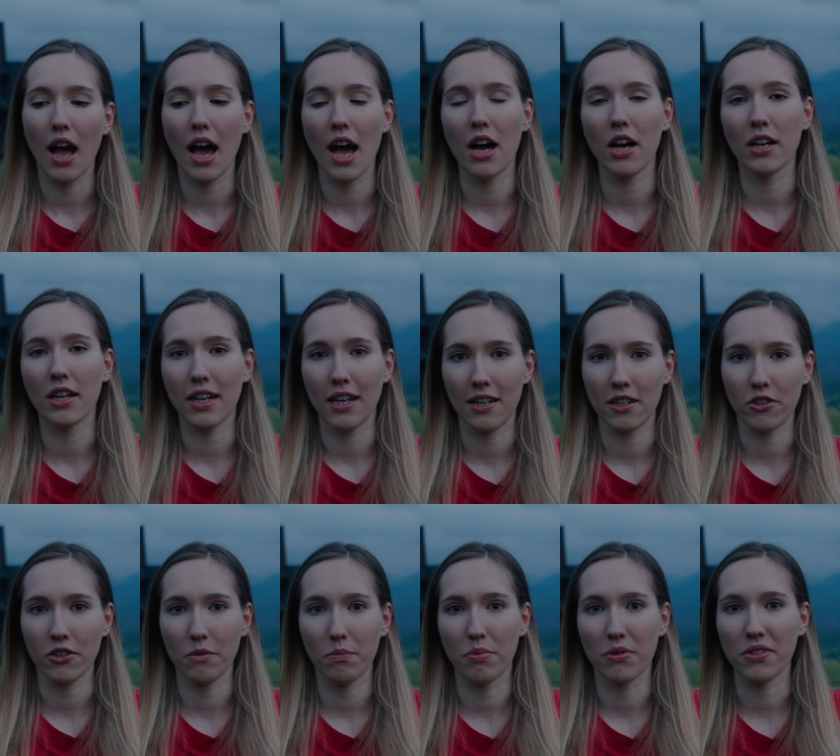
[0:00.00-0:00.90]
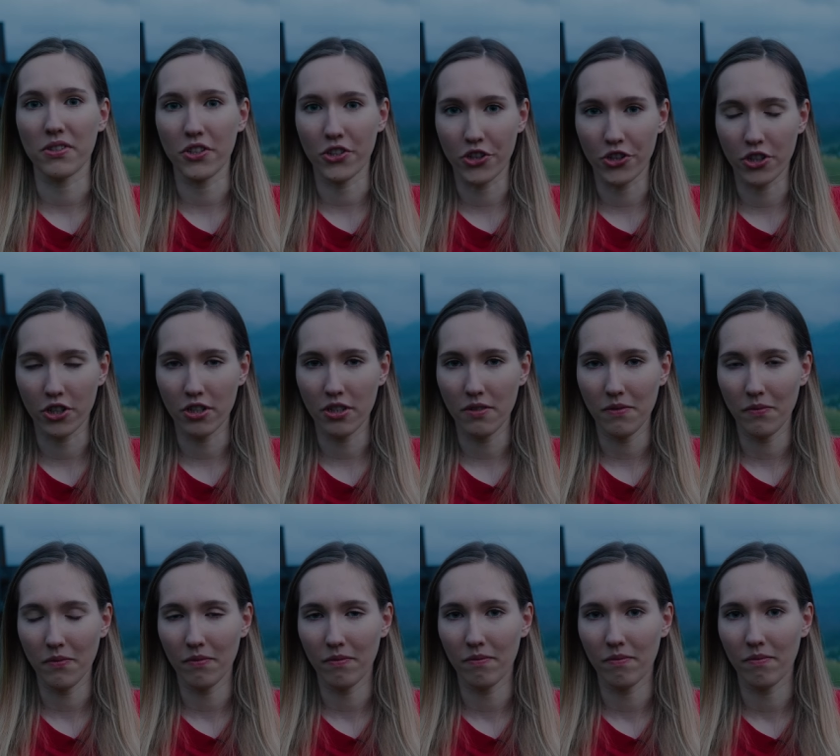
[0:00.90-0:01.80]
en garde position,
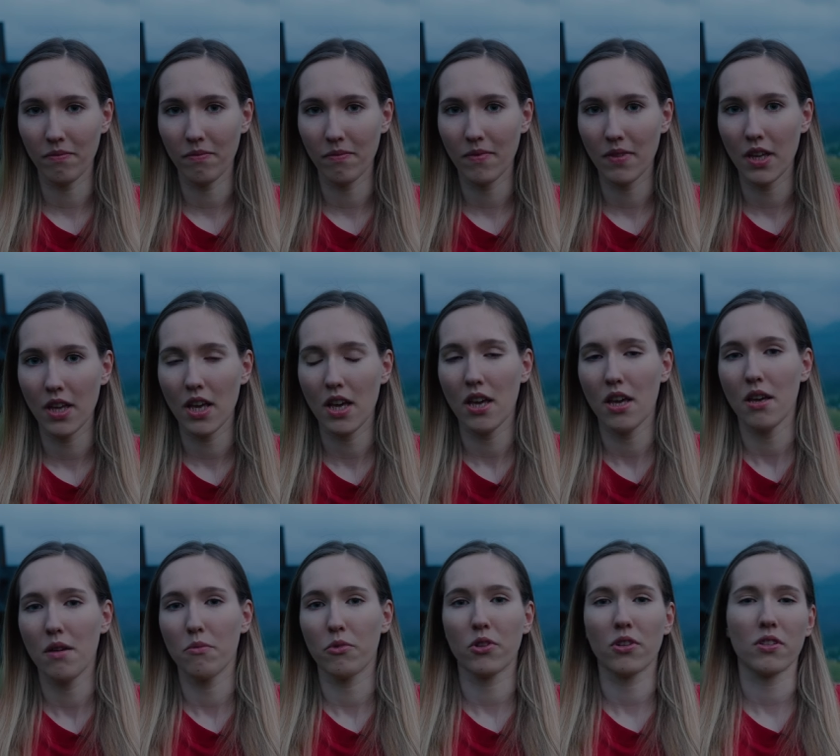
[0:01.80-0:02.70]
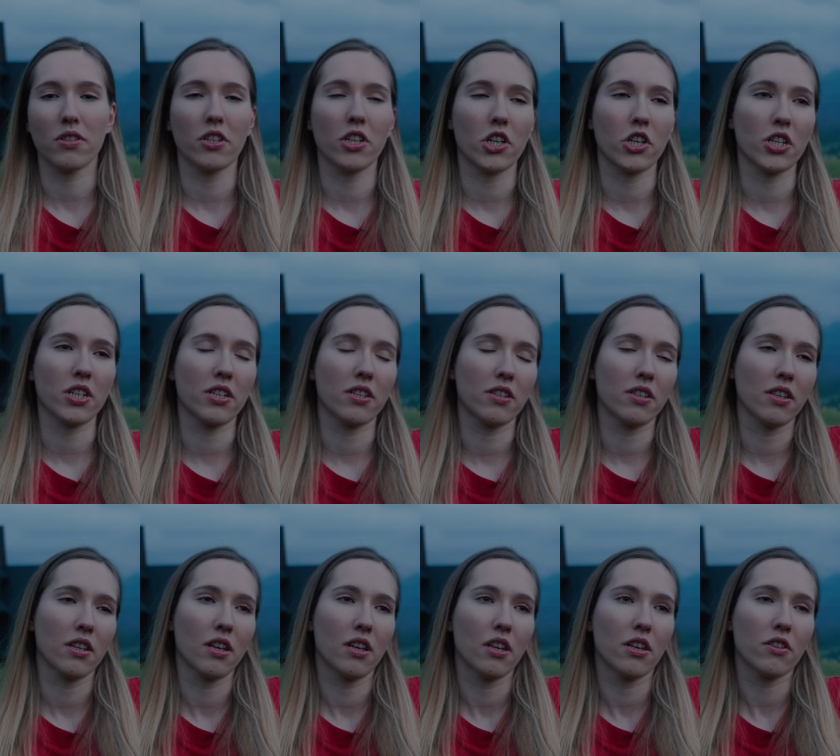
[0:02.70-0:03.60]
because there
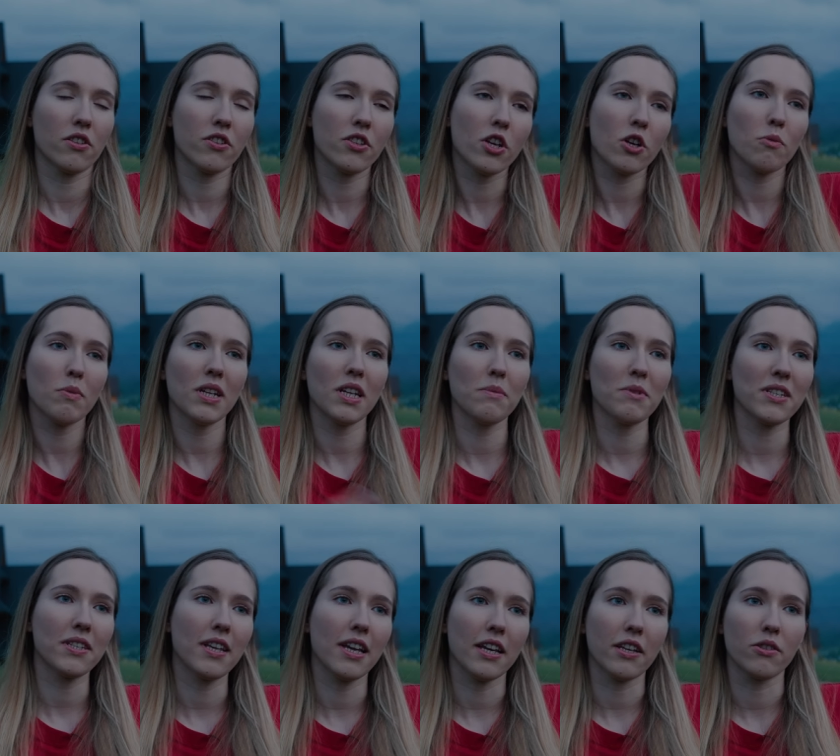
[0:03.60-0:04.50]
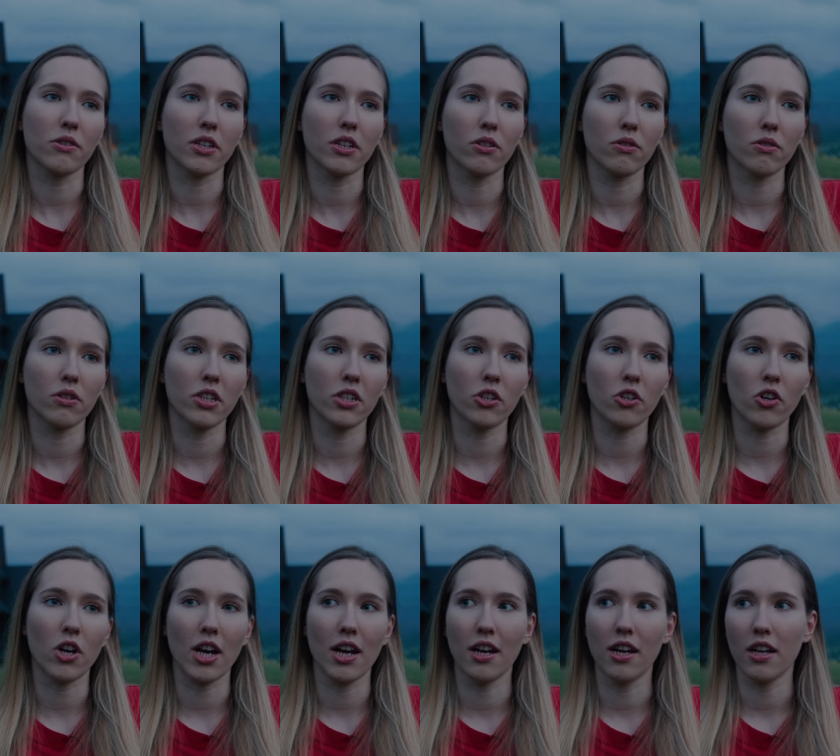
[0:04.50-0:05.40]
is so many mistakes you can do in
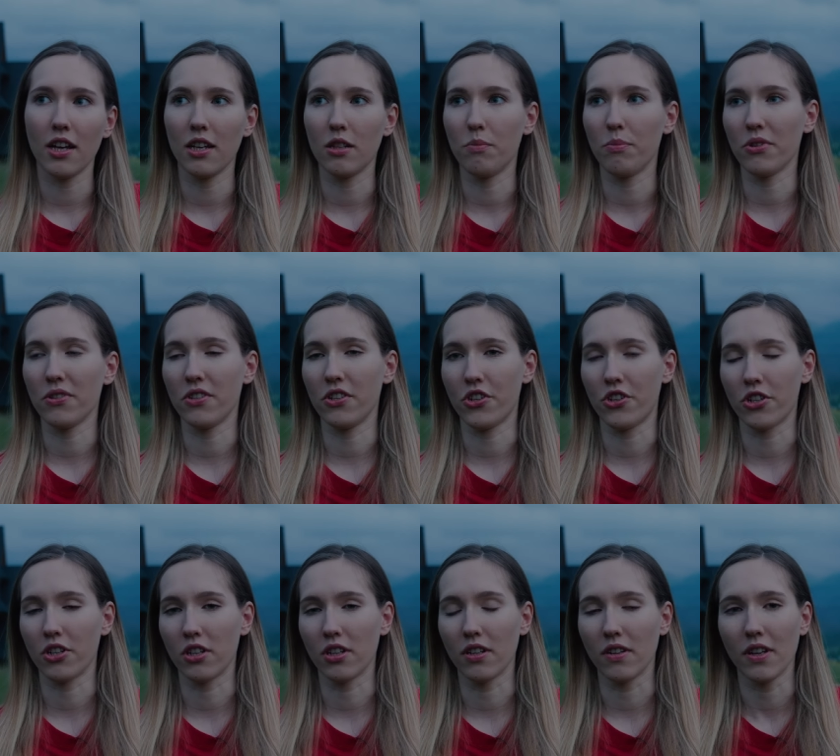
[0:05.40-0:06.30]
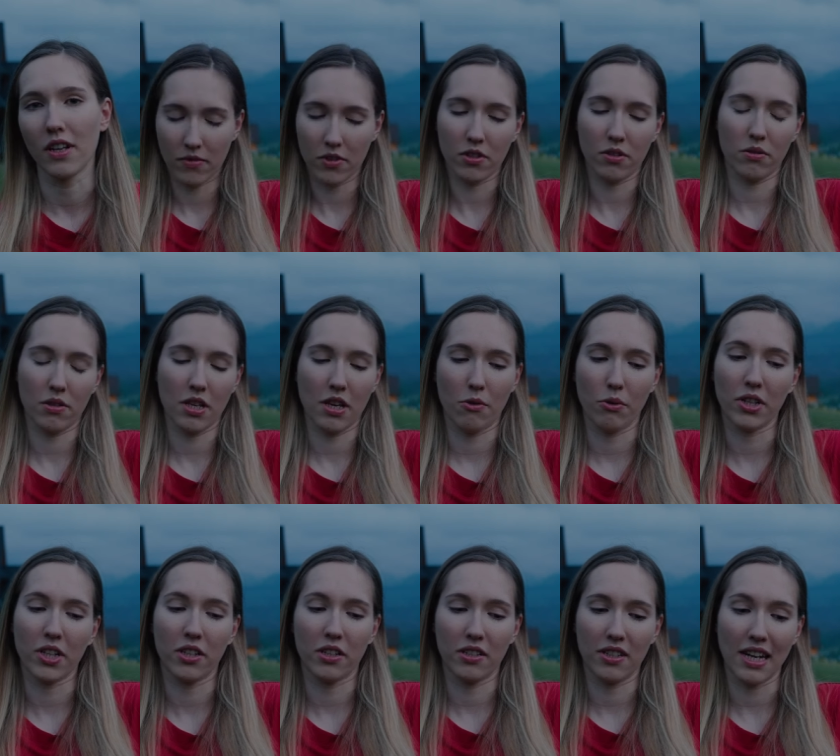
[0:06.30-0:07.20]
your en garde position. So yeah,
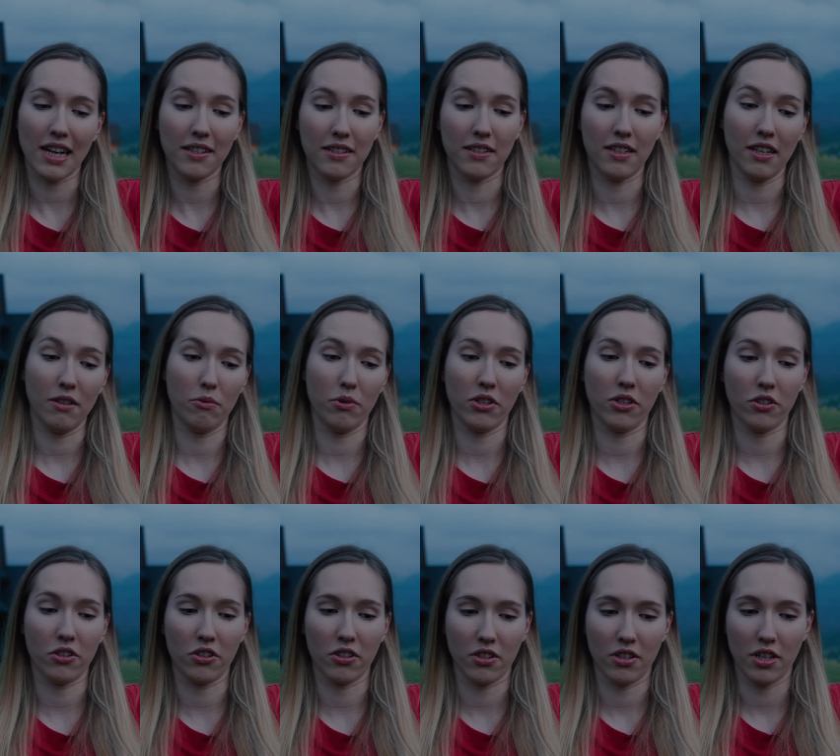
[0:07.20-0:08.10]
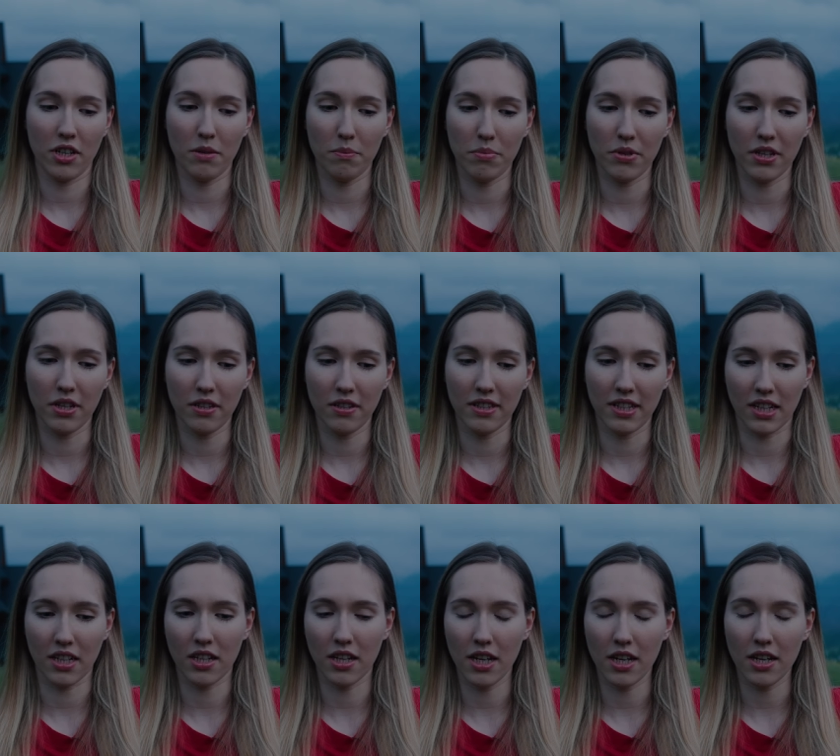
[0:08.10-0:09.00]
we did that, then we did EP
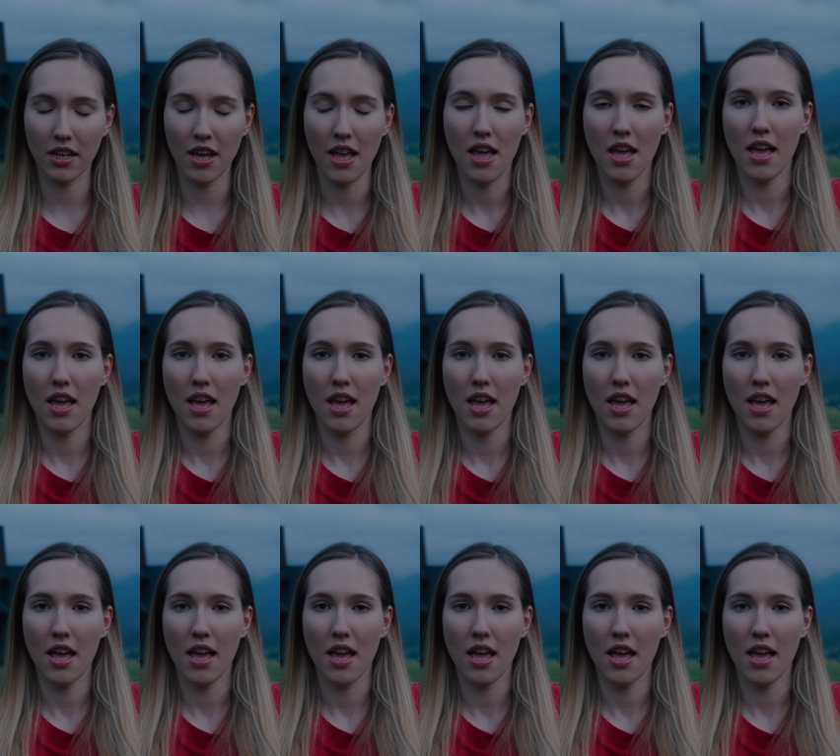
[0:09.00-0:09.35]
technique,